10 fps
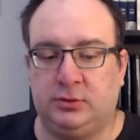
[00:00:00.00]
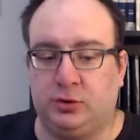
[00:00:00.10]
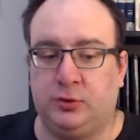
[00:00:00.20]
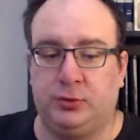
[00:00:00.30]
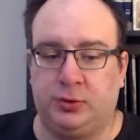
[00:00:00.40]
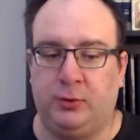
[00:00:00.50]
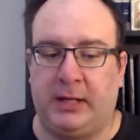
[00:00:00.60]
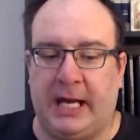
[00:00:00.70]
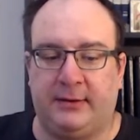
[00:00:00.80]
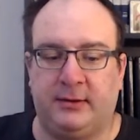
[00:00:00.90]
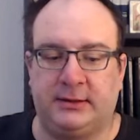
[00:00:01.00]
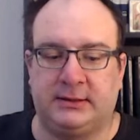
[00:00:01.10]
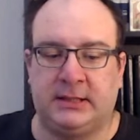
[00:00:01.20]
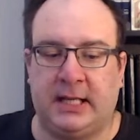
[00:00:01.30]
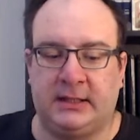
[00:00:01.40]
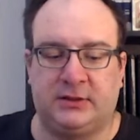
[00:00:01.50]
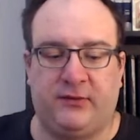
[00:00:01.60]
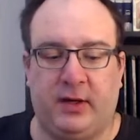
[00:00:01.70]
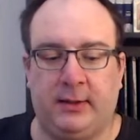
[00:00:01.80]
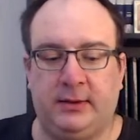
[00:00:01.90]
true Catholics,
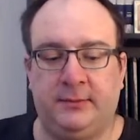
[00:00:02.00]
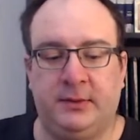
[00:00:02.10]
satisfied.